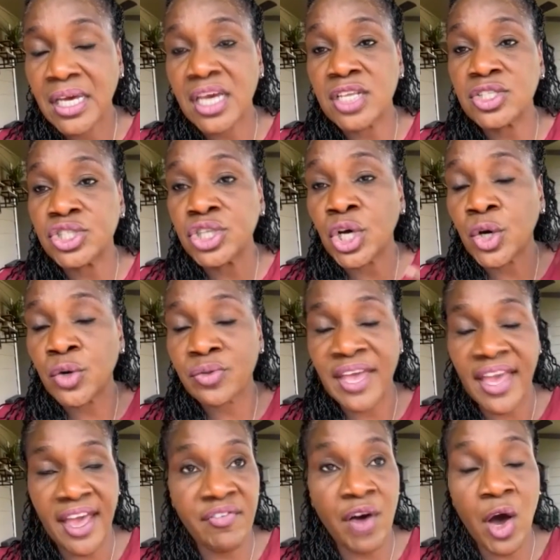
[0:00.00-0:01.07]
And so they
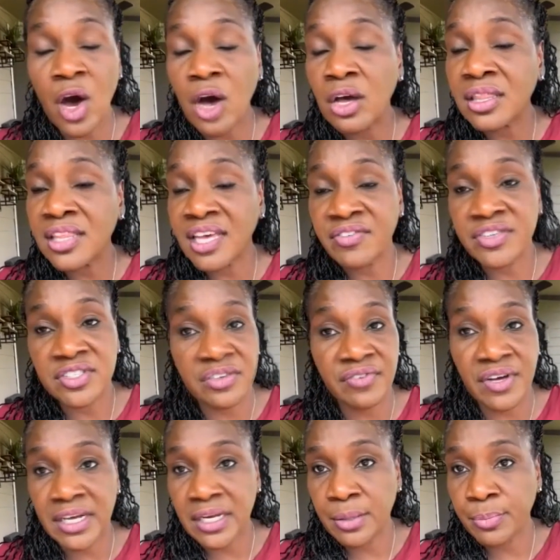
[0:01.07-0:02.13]
have all levels of
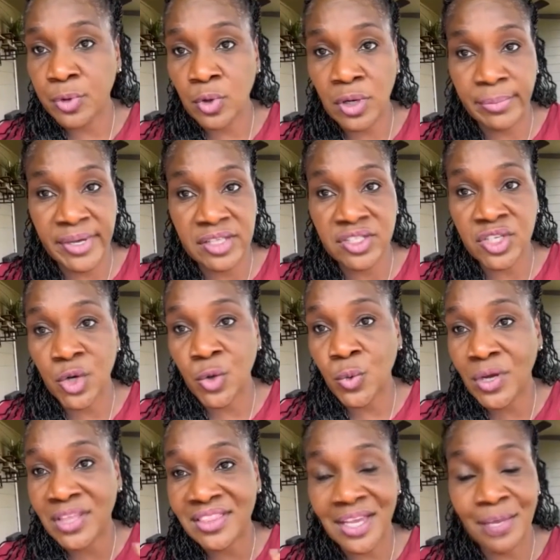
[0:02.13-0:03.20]
unemployment. So
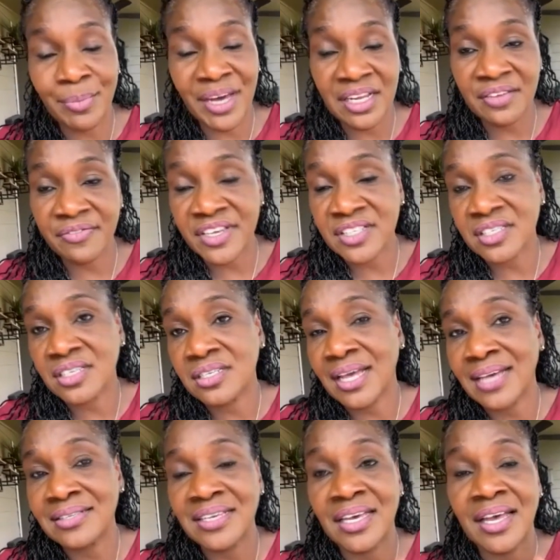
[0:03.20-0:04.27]
one thing about eviction,
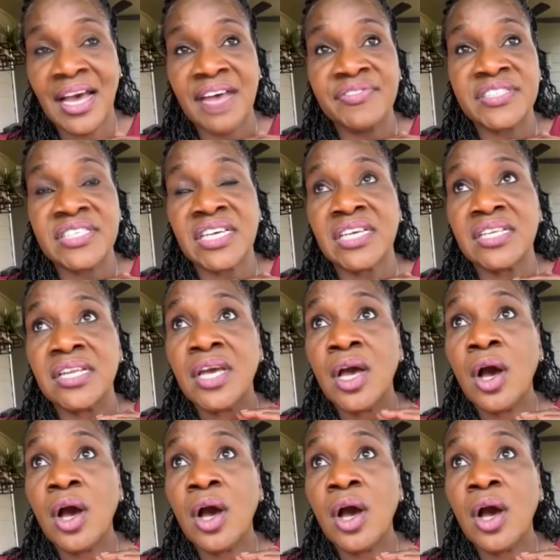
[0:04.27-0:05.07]
Isiah, I've seen